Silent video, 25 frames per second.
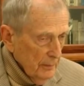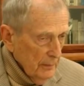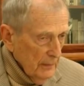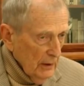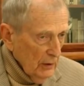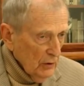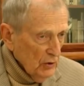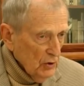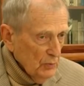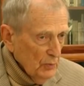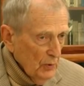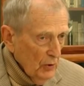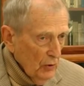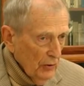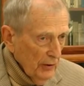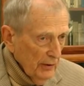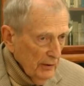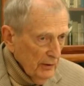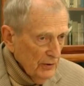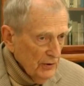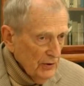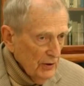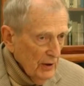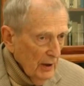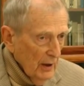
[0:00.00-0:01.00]

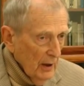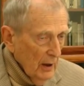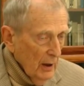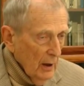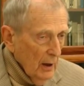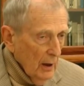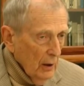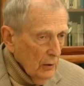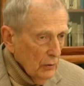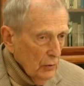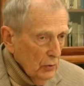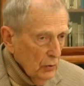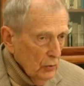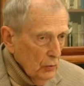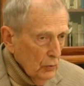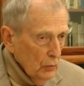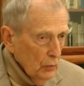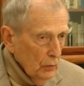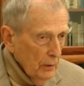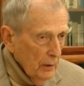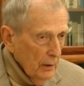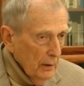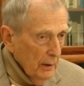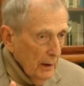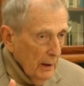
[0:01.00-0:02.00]
experience
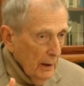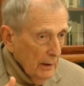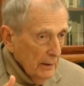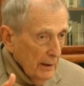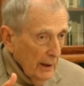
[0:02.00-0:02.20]
to